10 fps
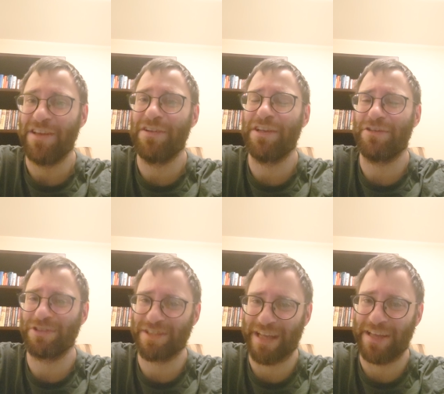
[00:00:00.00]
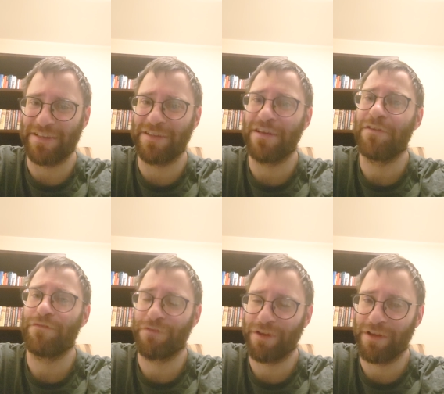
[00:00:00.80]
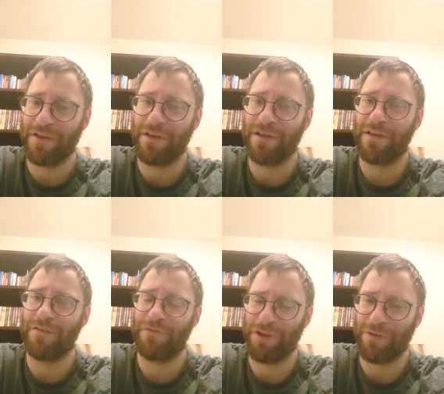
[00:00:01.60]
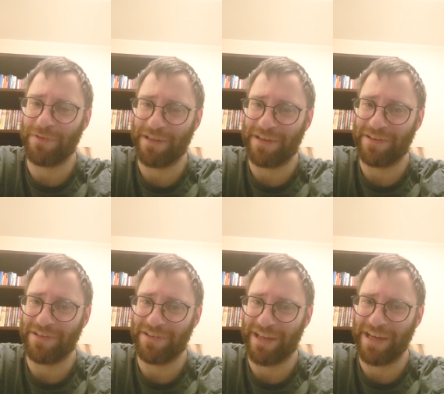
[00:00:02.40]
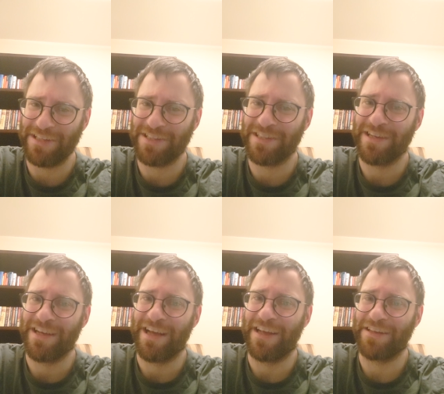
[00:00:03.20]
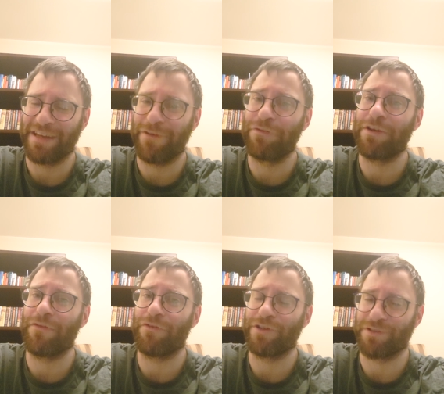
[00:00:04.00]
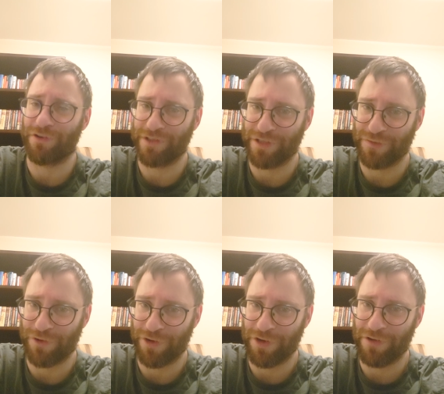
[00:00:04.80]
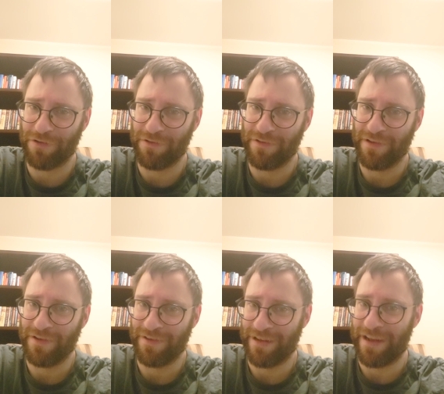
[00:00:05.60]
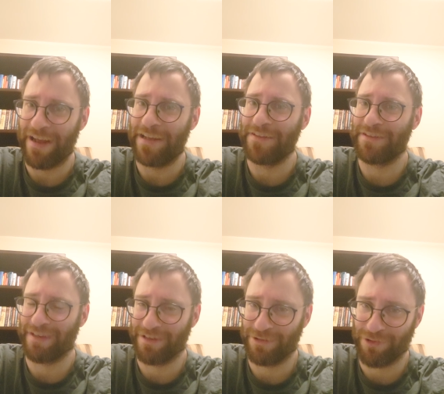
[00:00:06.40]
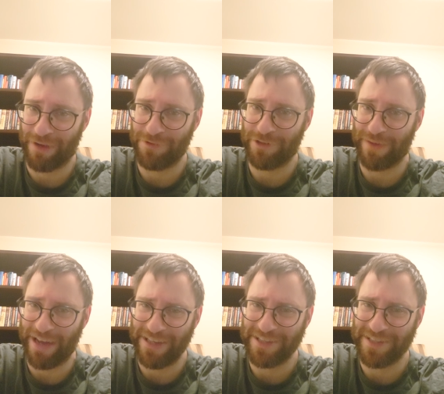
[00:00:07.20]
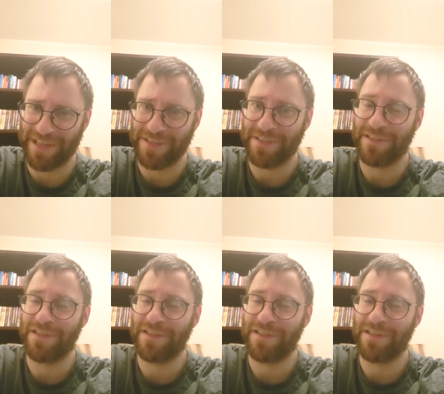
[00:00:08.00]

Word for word: You need to stand fi uh, firmly on your legs and have enough resources for you. And to have some excess,